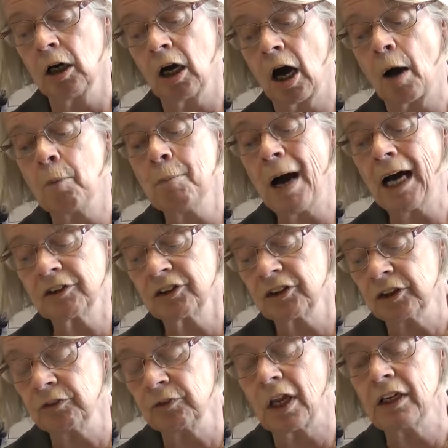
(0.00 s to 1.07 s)
a
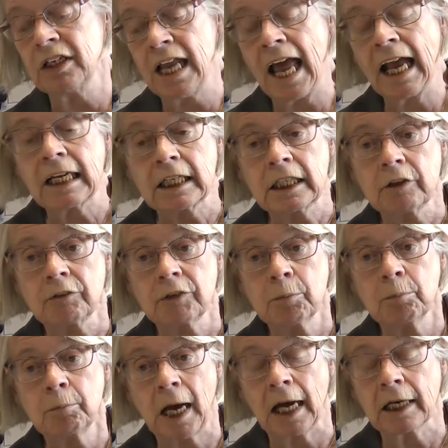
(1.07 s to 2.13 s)
massive negative
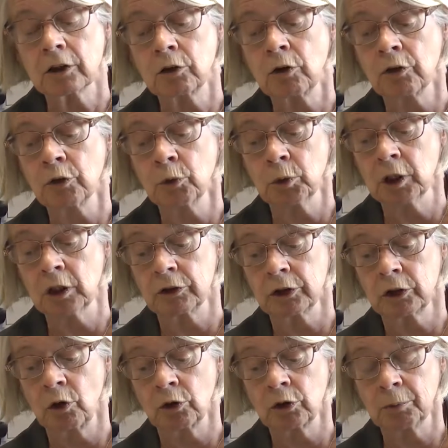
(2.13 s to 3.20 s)
impact on the world
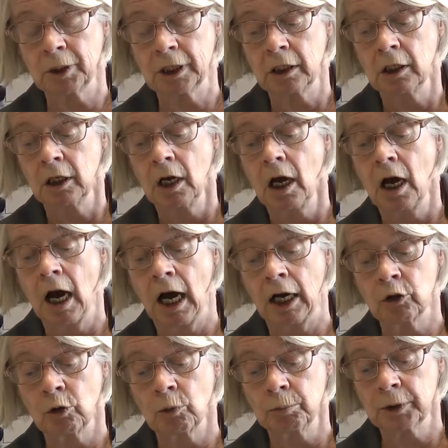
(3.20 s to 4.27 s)
economy
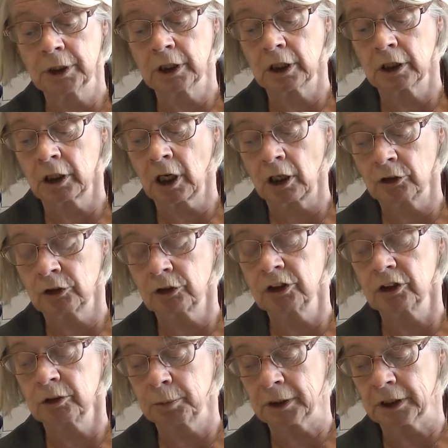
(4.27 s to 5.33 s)
and on
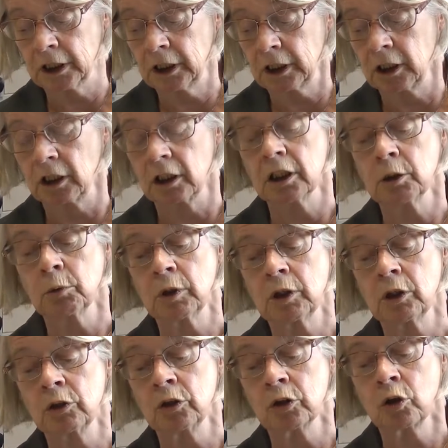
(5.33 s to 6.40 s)
countries particularly where
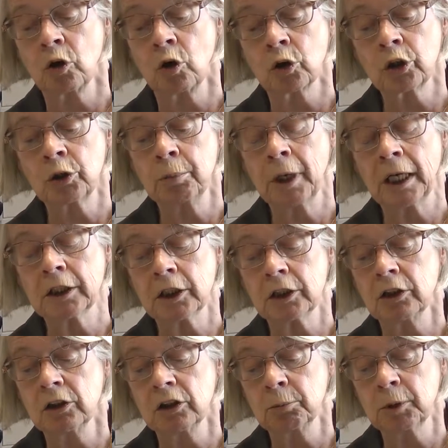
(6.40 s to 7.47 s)

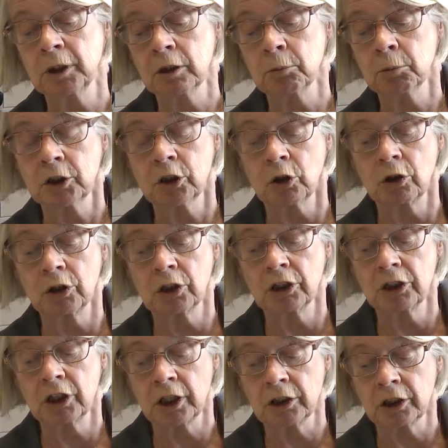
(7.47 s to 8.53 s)
owner-occupation has been the majority
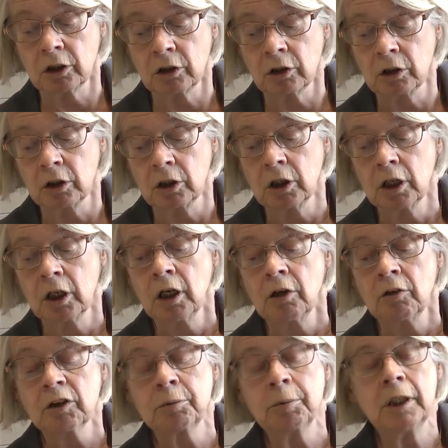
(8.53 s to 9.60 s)
tenure.
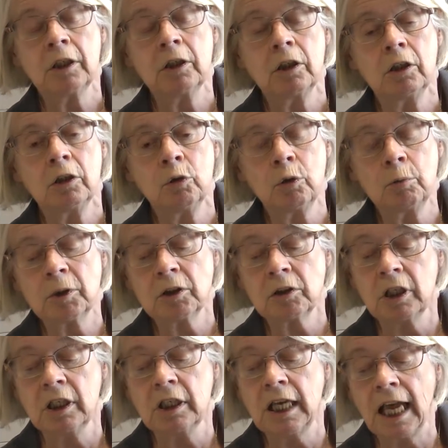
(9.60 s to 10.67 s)
There's been an
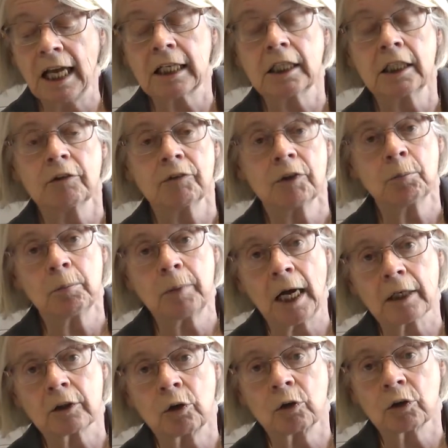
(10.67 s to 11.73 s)
enormously negative
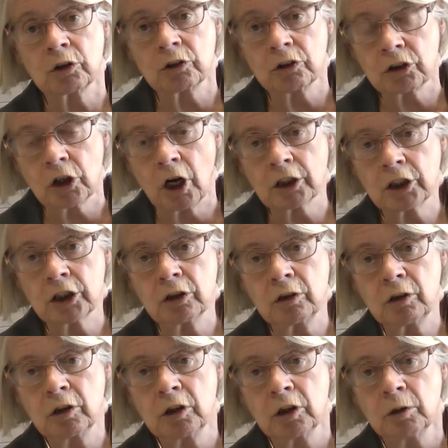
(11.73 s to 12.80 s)
impact on construction
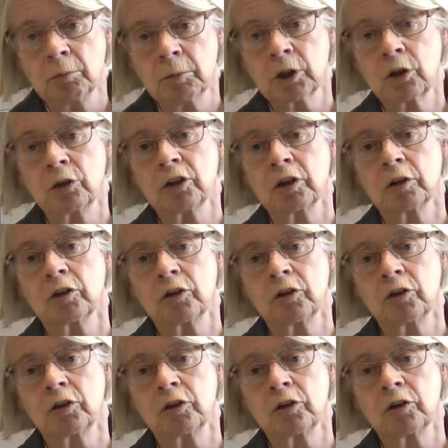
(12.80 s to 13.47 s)
because